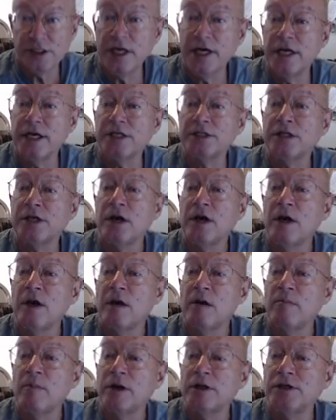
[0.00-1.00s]
is,
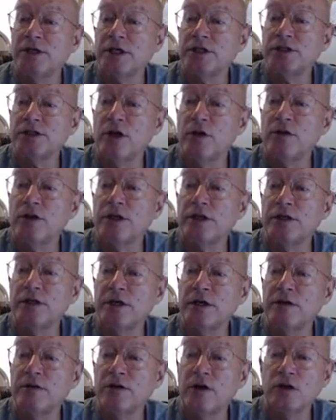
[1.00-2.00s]
but just so that
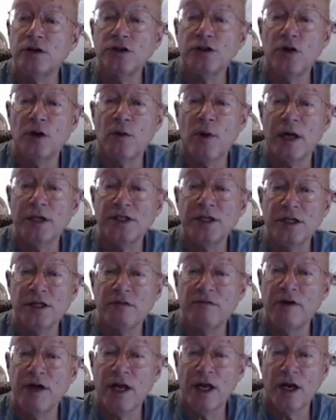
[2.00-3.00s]
those who are watching
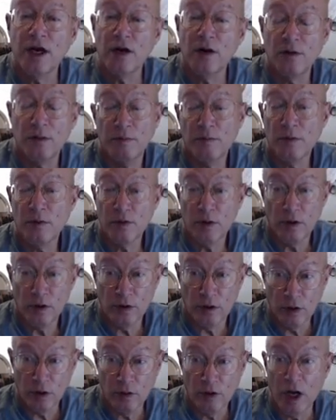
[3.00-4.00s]
the video
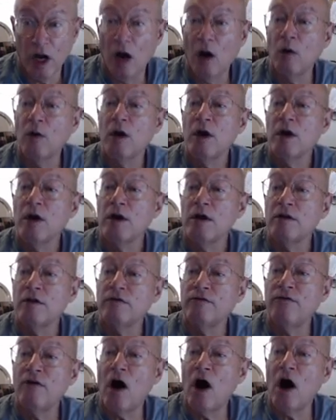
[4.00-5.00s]
do know, the
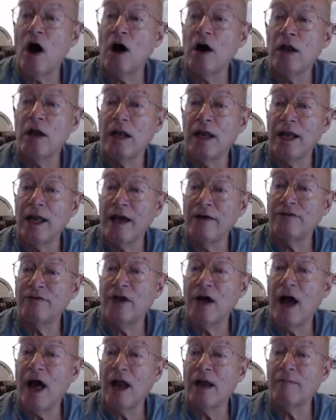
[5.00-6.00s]
far left
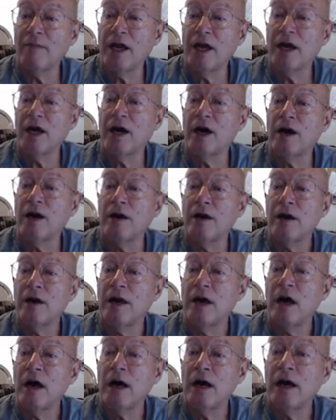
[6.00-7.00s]
column here
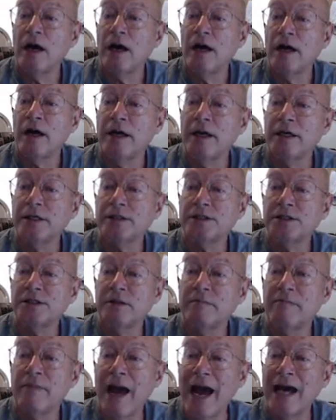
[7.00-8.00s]
is
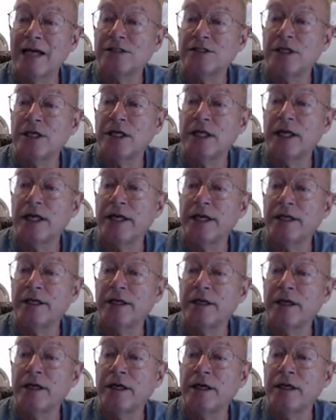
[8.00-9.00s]
the
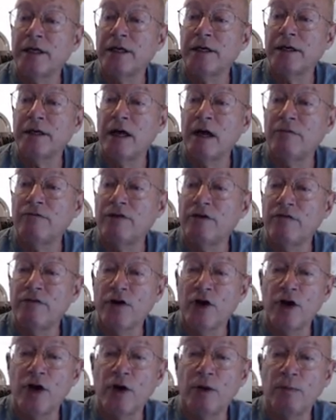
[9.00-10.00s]
masculine of the
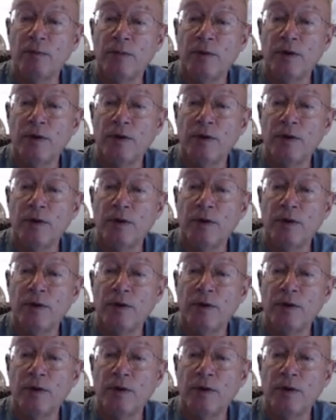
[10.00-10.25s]
verb